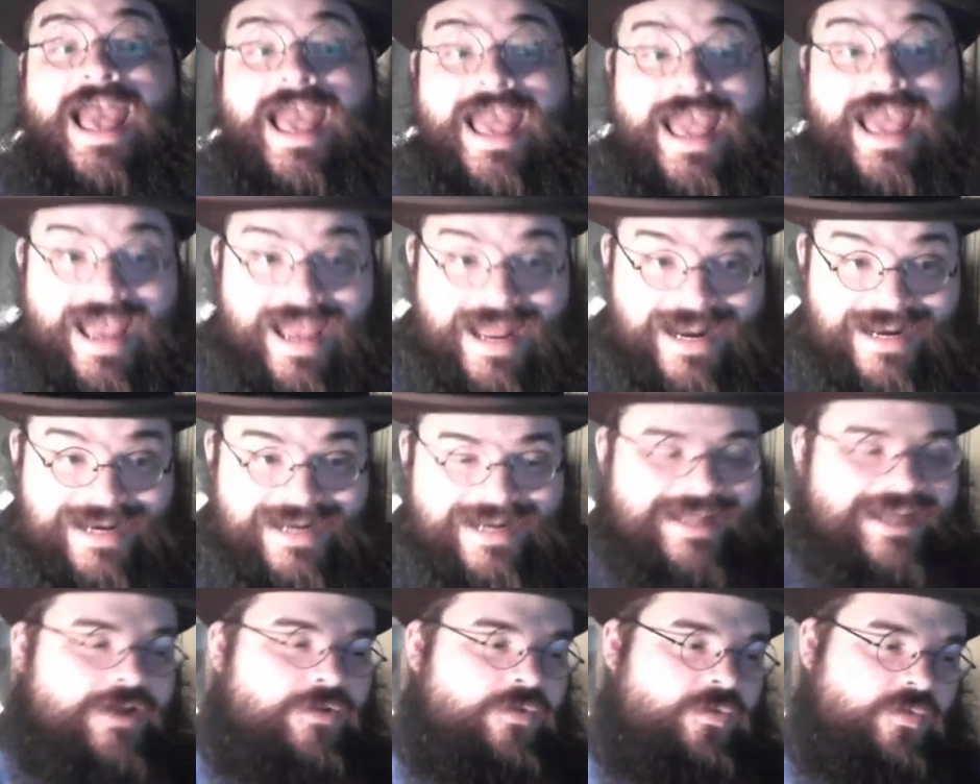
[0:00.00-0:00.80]

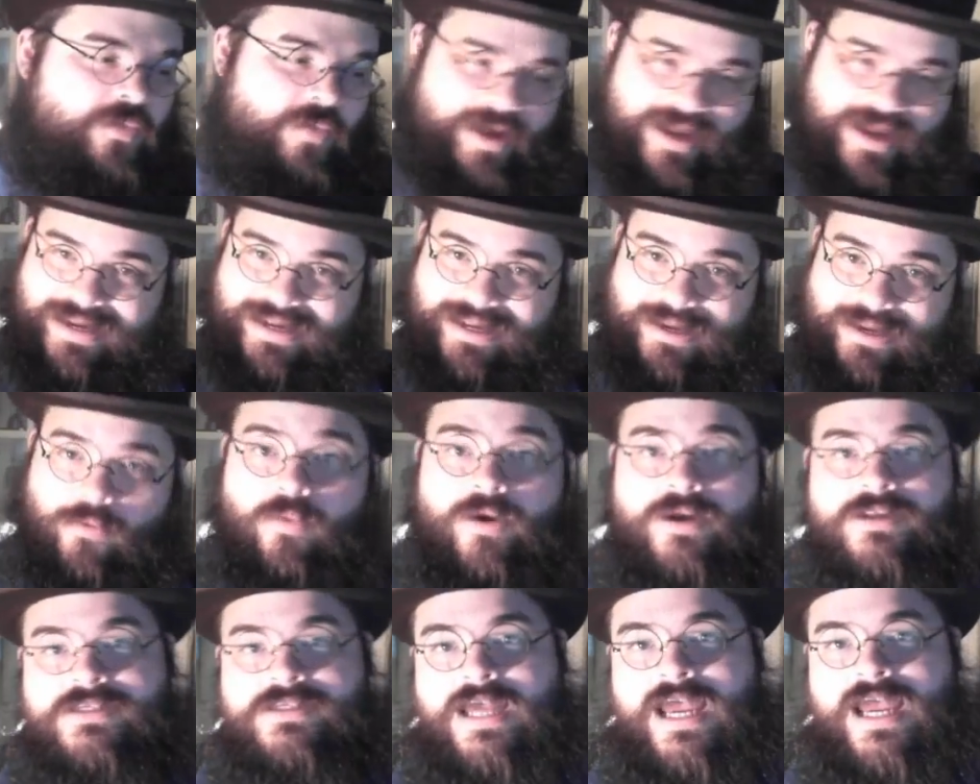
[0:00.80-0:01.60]
Anyway,
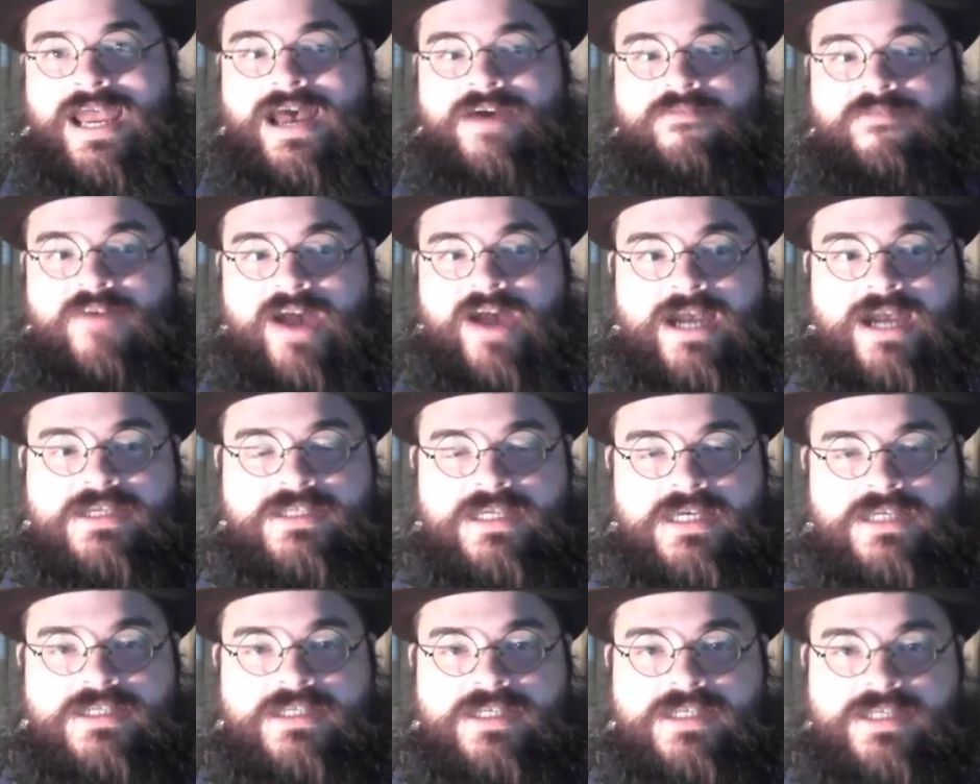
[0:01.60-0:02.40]
once I have
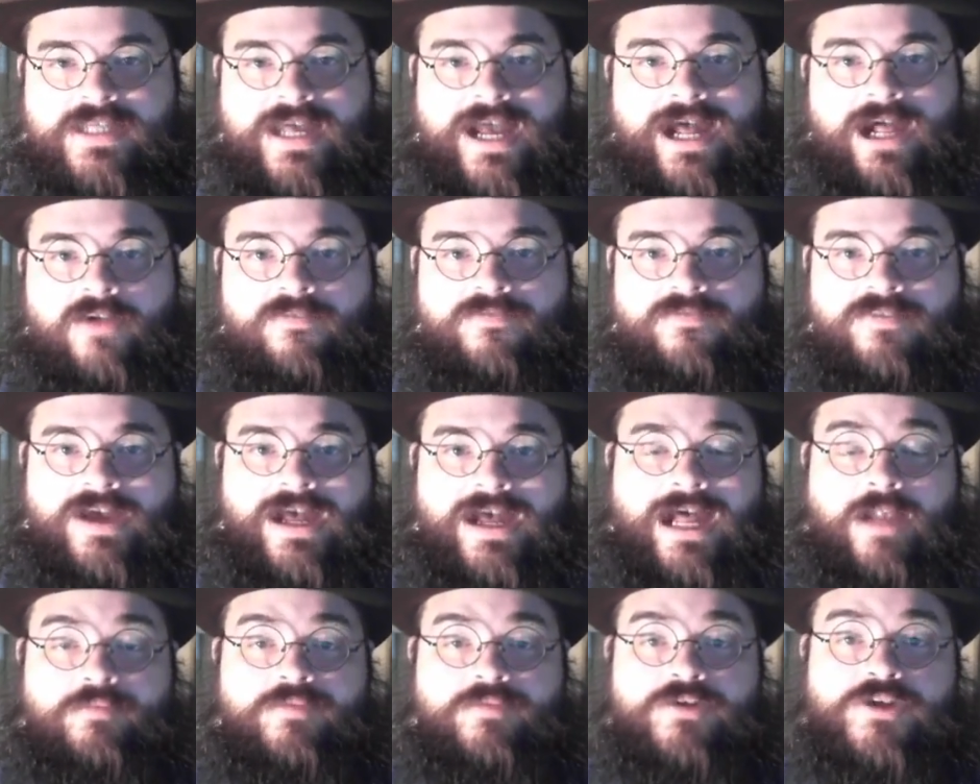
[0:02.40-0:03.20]
access to the alpha,
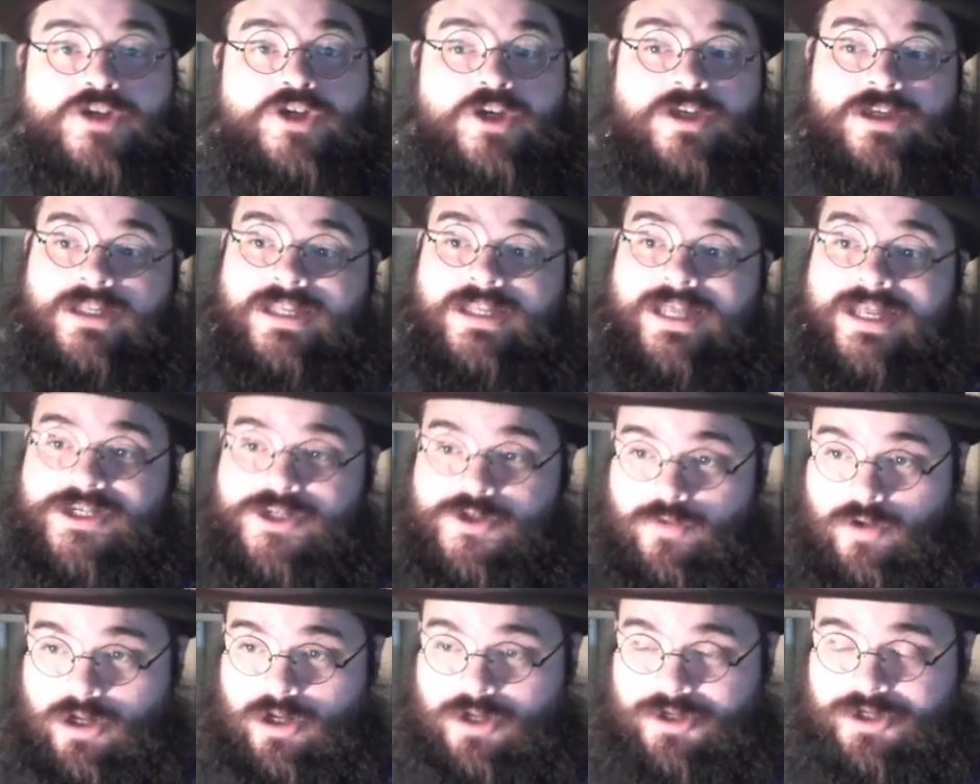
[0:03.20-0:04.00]
I'll be sure to
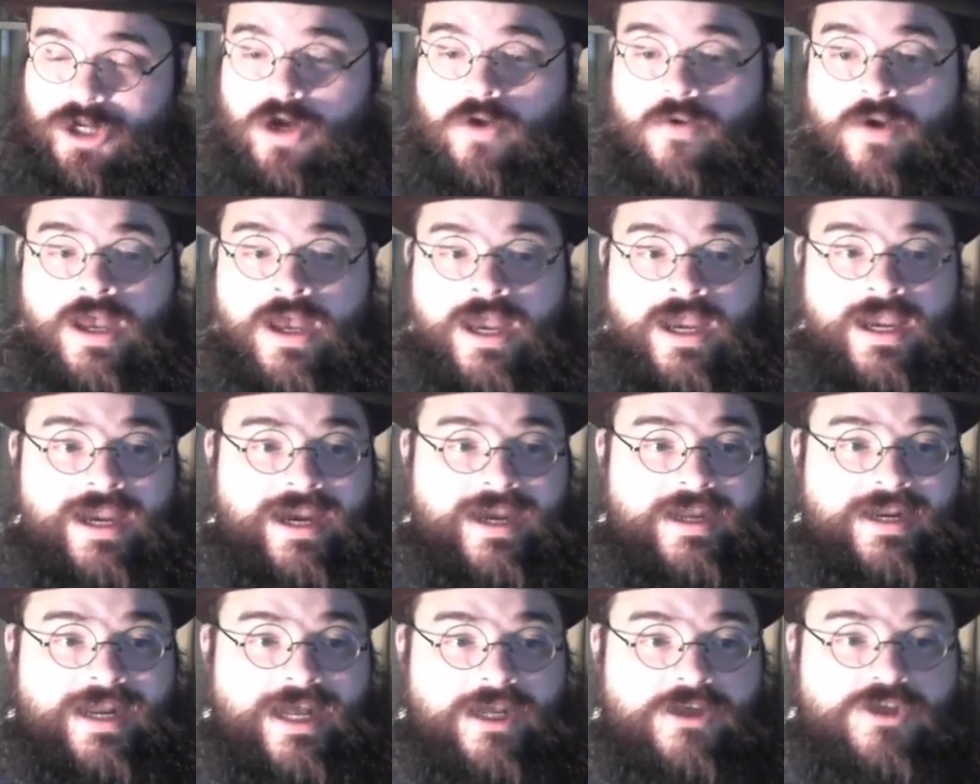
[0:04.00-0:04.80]
let you all know,
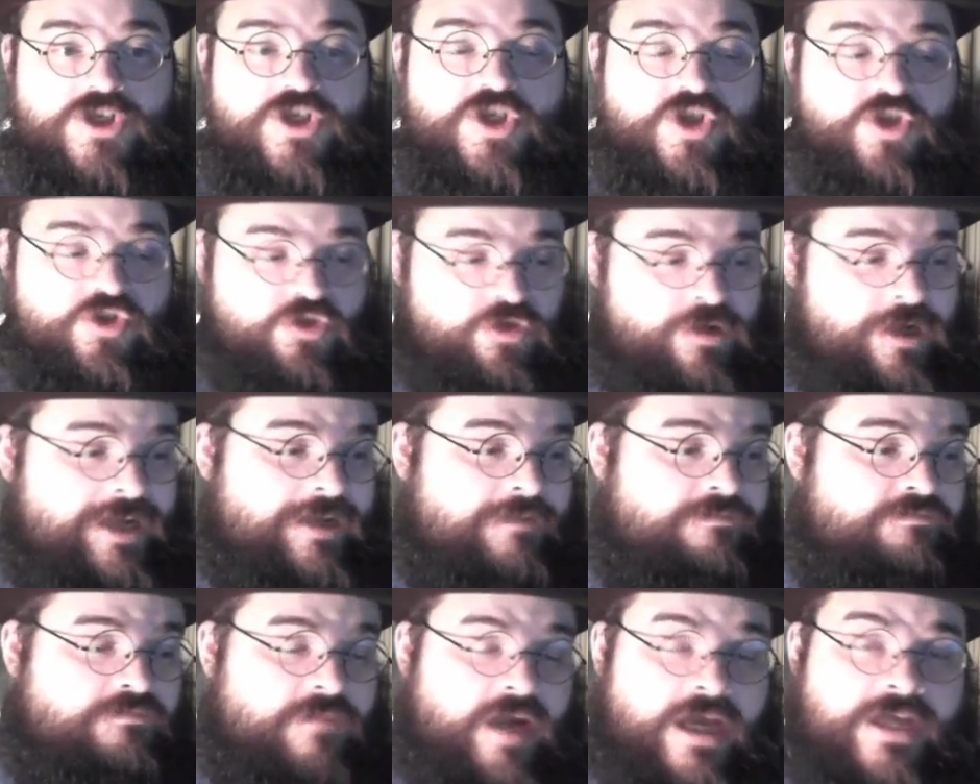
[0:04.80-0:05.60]
and I'll
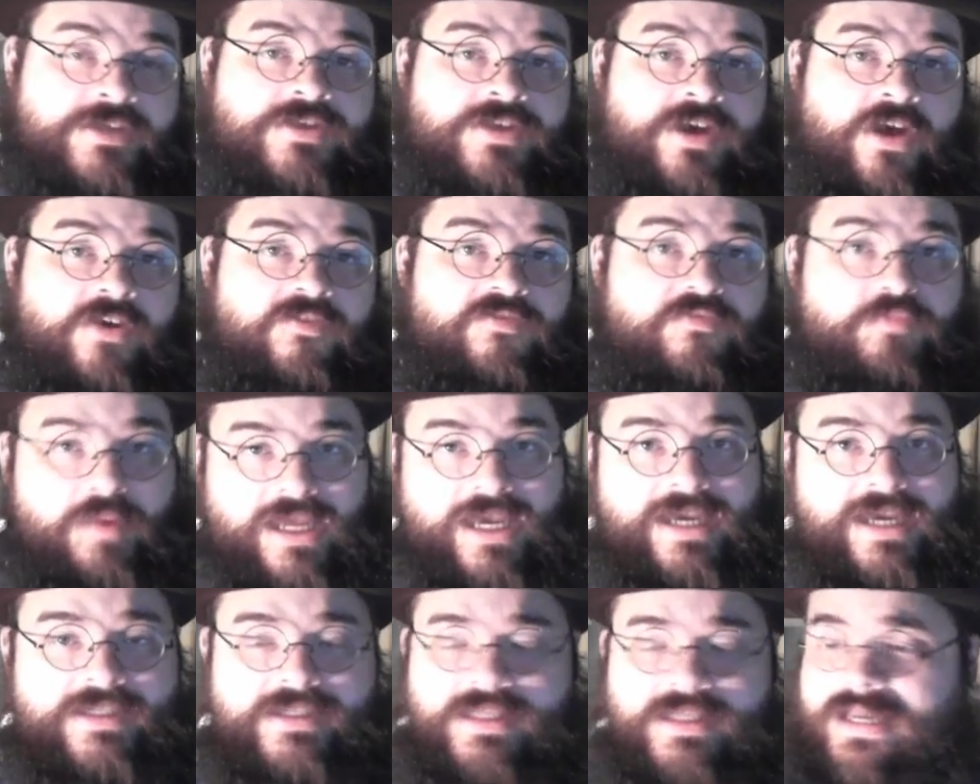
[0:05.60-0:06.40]
stream myself
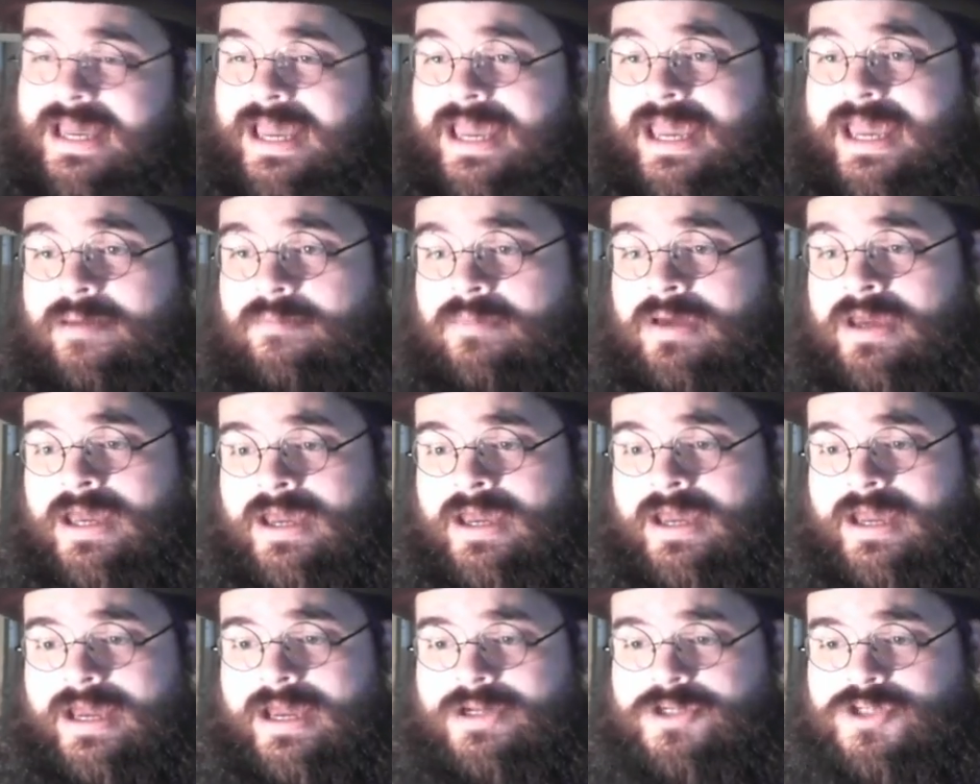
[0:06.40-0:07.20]
playing the game
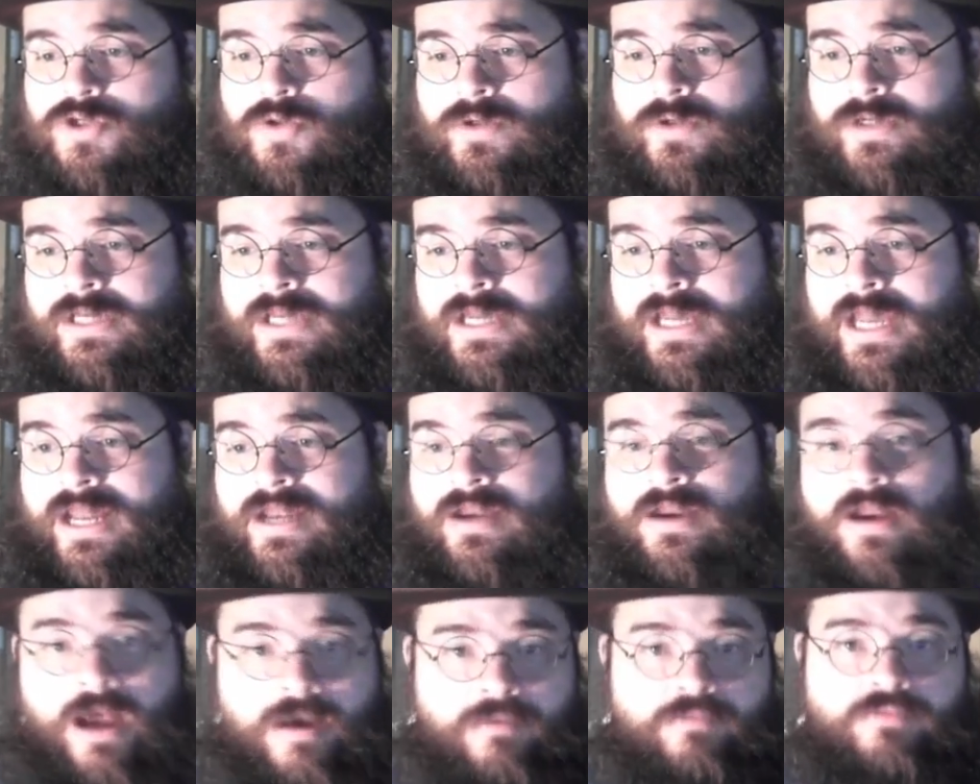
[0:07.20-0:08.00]
and doing a
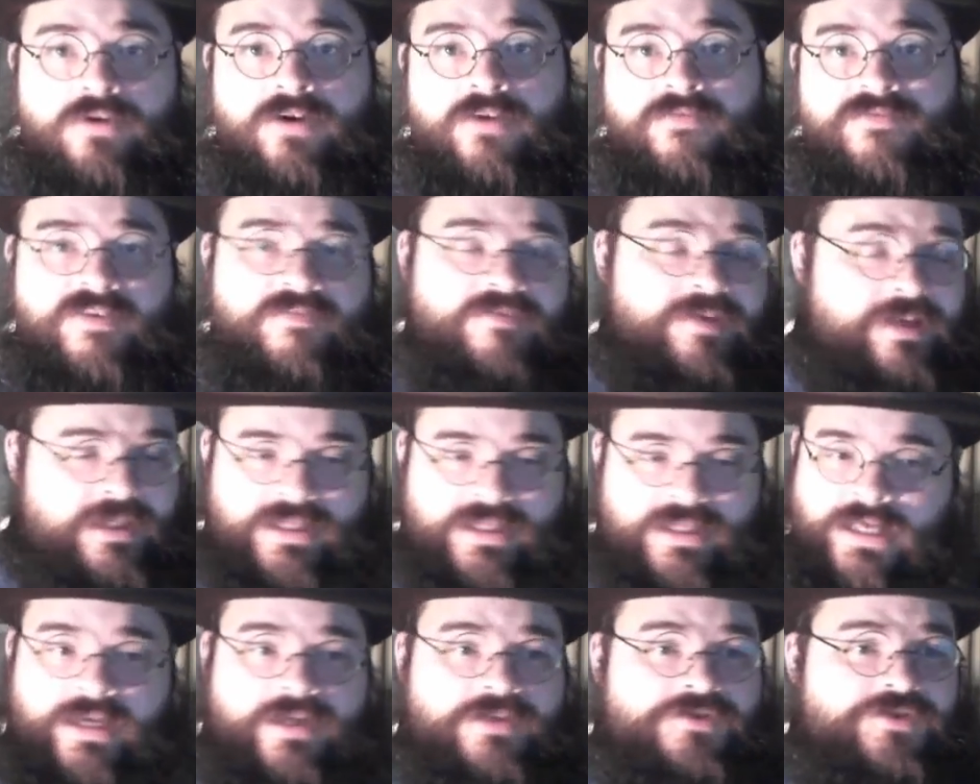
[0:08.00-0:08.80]
number of different
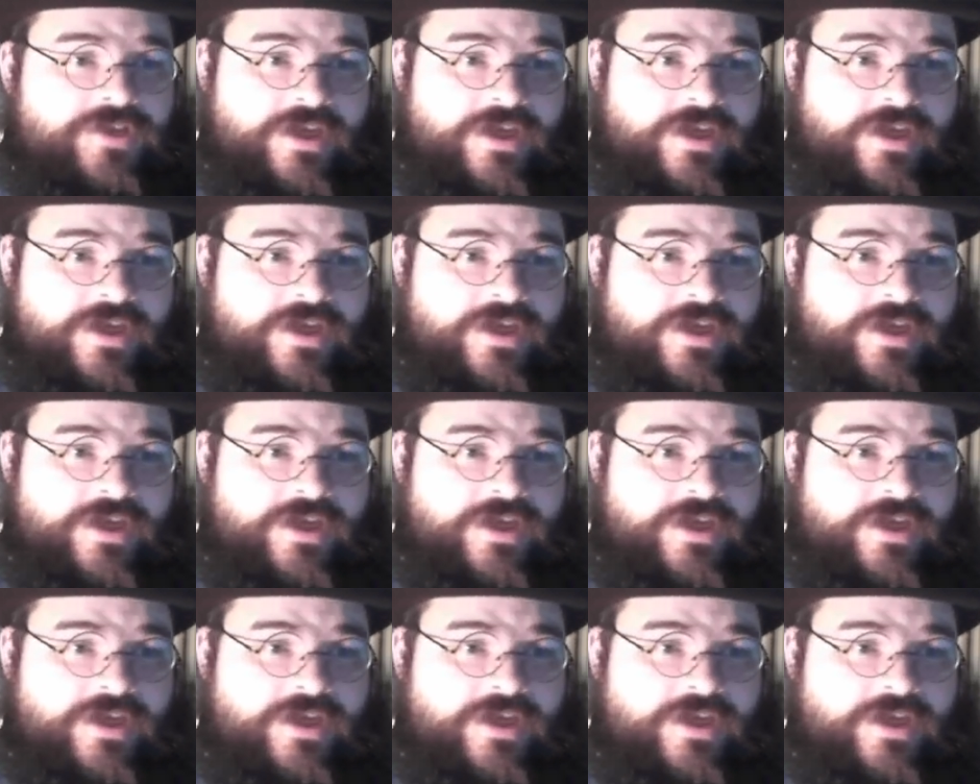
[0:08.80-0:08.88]
things